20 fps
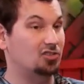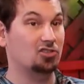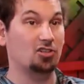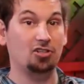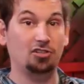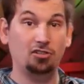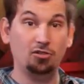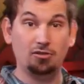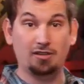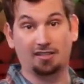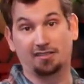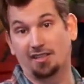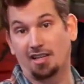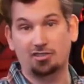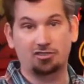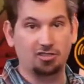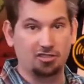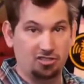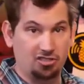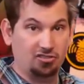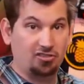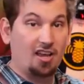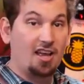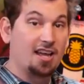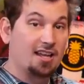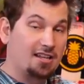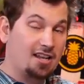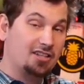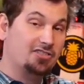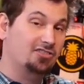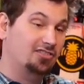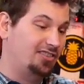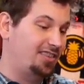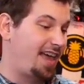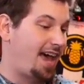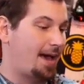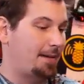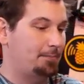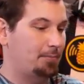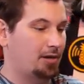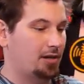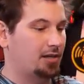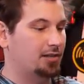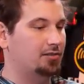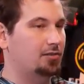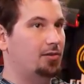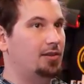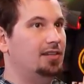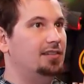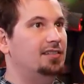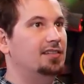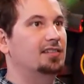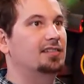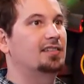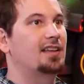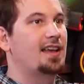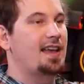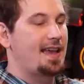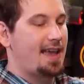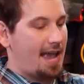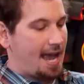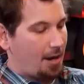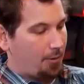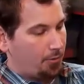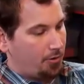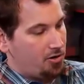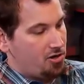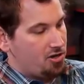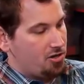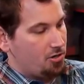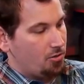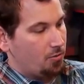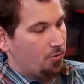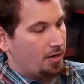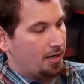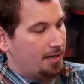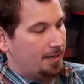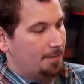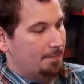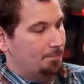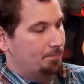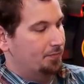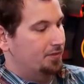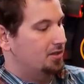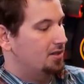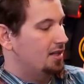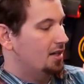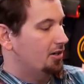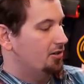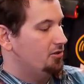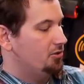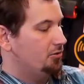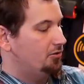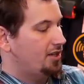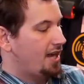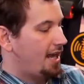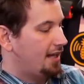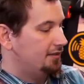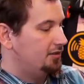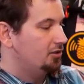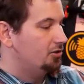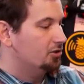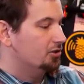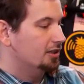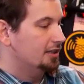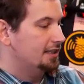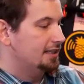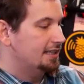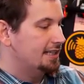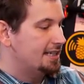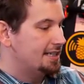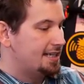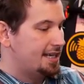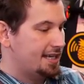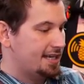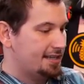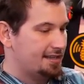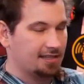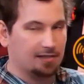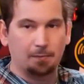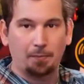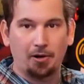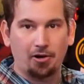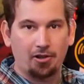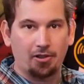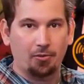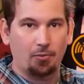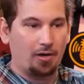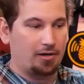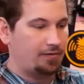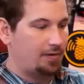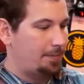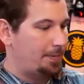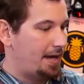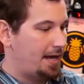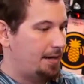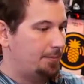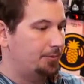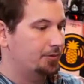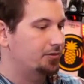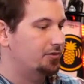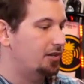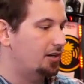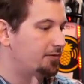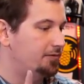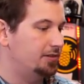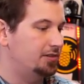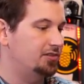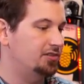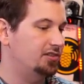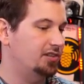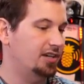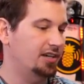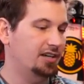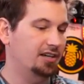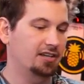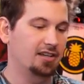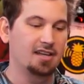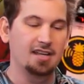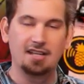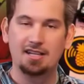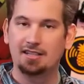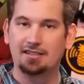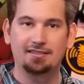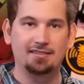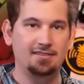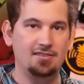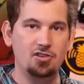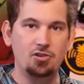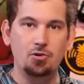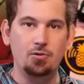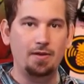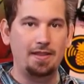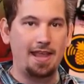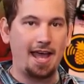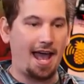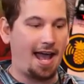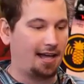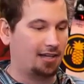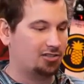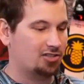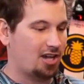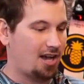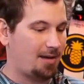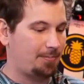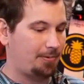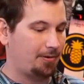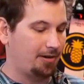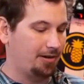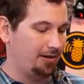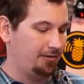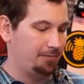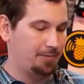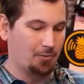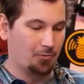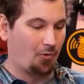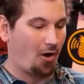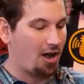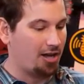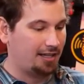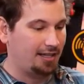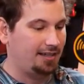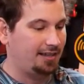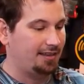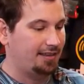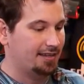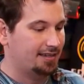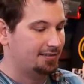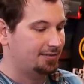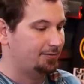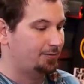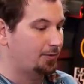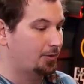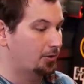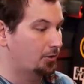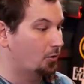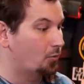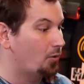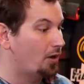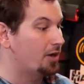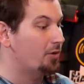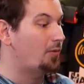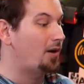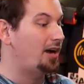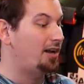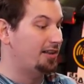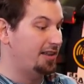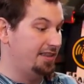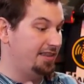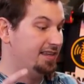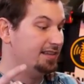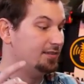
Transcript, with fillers: to show you two things, actually, just not just that, but also this is our new tactical elite kit that's part of the Wi-Fi Pineapple stuff. It's new in the hack shop. I've been rocking this for quite a while, and